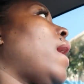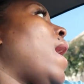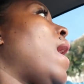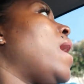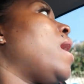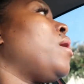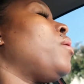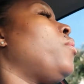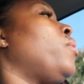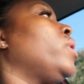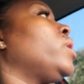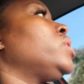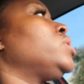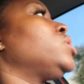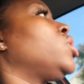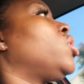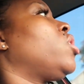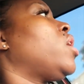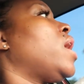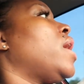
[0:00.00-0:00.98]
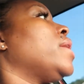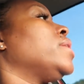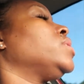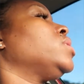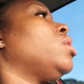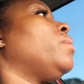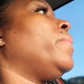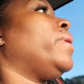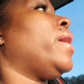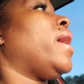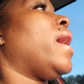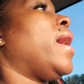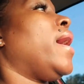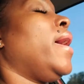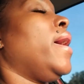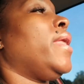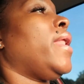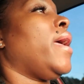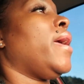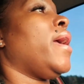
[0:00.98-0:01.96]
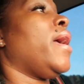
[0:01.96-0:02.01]
I wanted to cry so bad. I
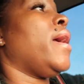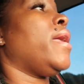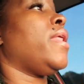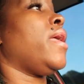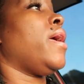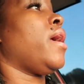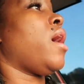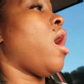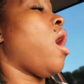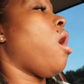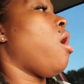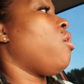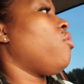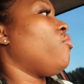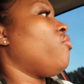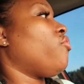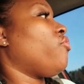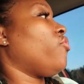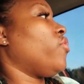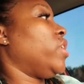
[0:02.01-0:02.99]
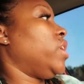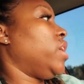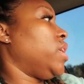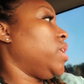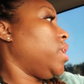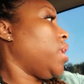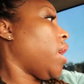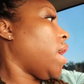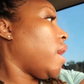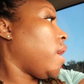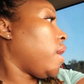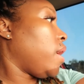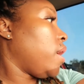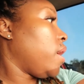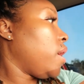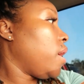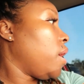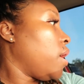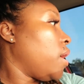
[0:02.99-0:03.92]
had a headache all freaking day.